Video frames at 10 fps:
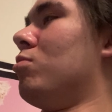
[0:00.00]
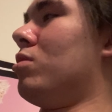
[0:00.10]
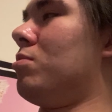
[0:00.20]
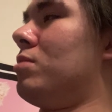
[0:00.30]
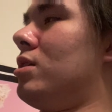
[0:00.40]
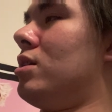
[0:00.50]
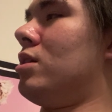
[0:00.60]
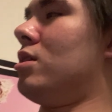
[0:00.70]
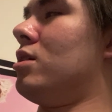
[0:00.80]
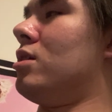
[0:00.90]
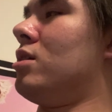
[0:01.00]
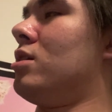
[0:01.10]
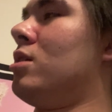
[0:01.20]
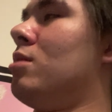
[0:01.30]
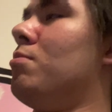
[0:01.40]
woman,
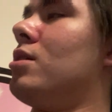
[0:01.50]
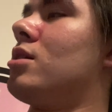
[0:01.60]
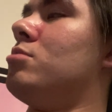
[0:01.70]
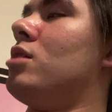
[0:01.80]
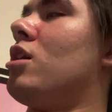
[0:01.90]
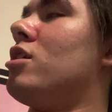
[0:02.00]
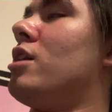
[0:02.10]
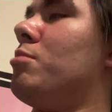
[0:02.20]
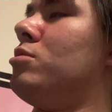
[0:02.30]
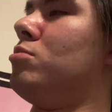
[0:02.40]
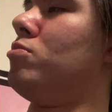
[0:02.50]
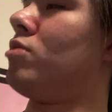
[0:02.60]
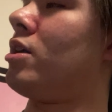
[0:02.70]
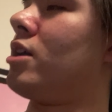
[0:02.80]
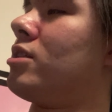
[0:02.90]
becomes hard out to
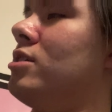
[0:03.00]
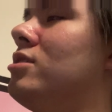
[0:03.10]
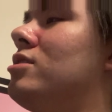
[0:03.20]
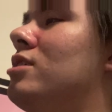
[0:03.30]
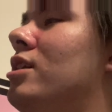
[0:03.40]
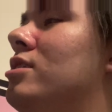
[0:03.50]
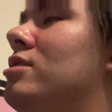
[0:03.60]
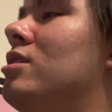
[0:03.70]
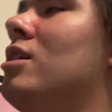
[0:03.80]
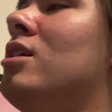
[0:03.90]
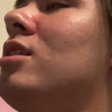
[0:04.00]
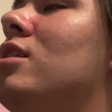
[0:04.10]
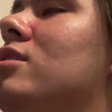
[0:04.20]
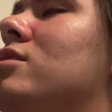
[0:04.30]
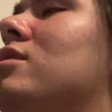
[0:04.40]
break, then stays,
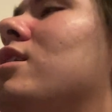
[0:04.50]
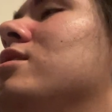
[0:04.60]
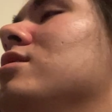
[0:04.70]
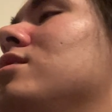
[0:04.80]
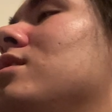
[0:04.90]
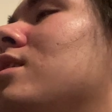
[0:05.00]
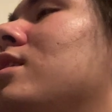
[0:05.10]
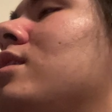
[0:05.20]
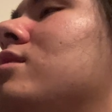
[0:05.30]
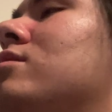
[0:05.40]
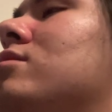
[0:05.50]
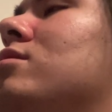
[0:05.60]
then stay the night,